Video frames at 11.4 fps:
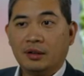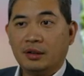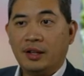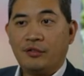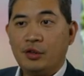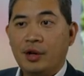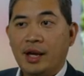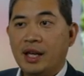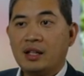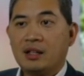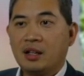if you
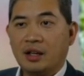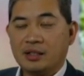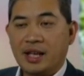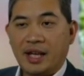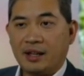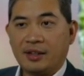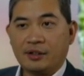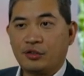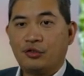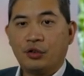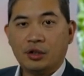had a tank that's
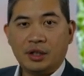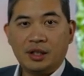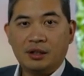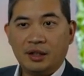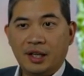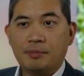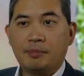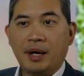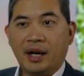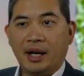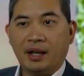fully lit
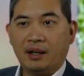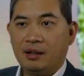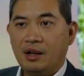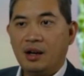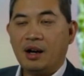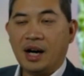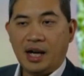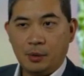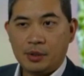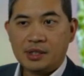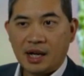by
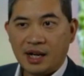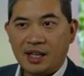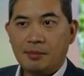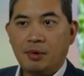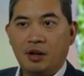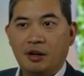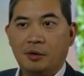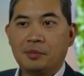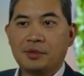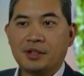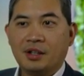Iwasaki
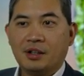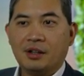bulbs,